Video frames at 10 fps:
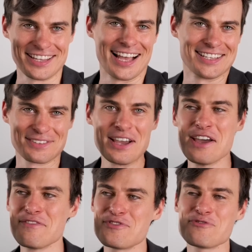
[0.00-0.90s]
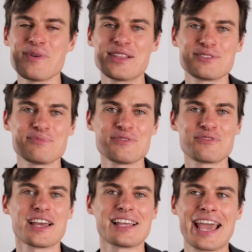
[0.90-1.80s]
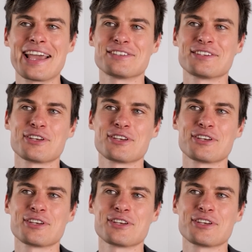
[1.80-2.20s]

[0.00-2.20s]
the last few months have been fairly hectic.